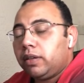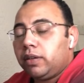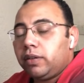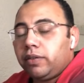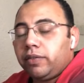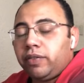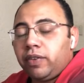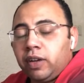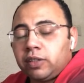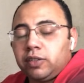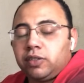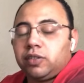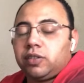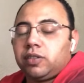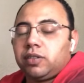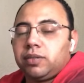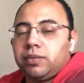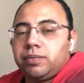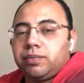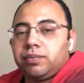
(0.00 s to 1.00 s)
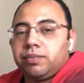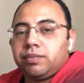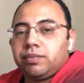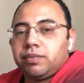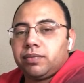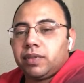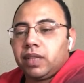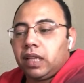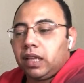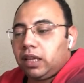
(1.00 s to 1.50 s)
First,
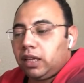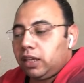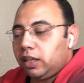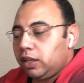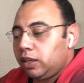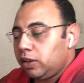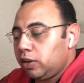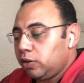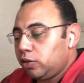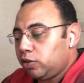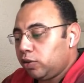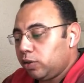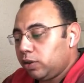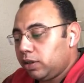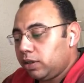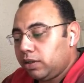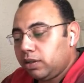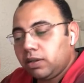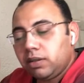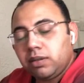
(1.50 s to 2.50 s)
you should